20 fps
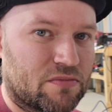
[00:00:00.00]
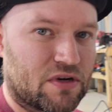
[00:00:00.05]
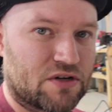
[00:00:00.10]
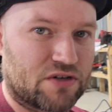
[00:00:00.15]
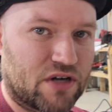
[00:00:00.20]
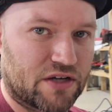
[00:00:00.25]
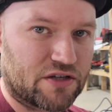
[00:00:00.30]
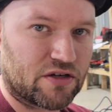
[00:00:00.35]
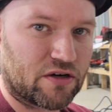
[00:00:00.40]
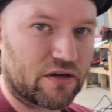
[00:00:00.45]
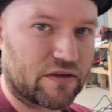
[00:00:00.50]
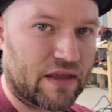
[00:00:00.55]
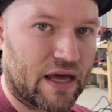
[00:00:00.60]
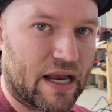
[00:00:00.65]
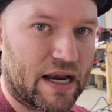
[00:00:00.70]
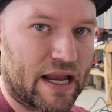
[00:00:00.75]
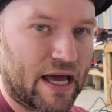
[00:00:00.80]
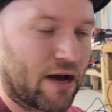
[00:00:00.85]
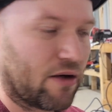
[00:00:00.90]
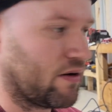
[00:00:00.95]
I'm gonna try turning
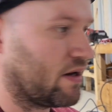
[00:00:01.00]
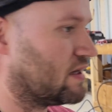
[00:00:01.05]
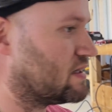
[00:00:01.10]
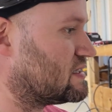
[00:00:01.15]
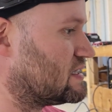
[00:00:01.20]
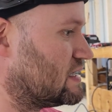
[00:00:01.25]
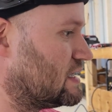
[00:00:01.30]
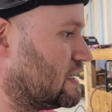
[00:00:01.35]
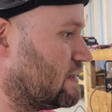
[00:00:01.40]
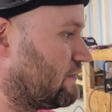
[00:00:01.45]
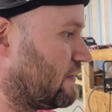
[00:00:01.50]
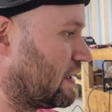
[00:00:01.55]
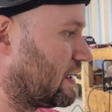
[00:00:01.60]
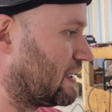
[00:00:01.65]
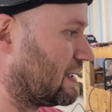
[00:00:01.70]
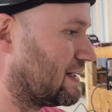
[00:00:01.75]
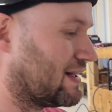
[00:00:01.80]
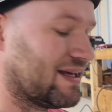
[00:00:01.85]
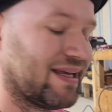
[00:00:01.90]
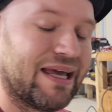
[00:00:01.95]
that down and see if I
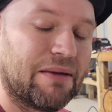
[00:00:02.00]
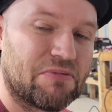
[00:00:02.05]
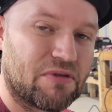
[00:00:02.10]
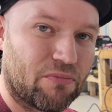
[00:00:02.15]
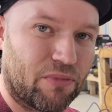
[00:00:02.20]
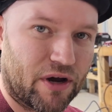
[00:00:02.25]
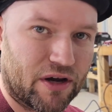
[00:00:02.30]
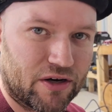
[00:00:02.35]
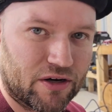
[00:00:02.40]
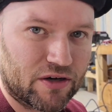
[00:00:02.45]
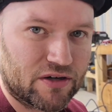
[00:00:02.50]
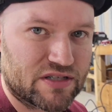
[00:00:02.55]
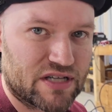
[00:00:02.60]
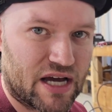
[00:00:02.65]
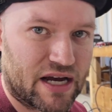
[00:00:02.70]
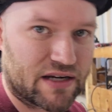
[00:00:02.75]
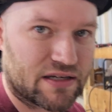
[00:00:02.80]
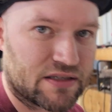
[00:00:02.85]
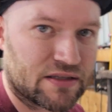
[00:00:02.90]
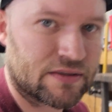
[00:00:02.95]
can keep the breaker
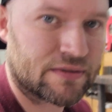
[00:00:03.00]
intact.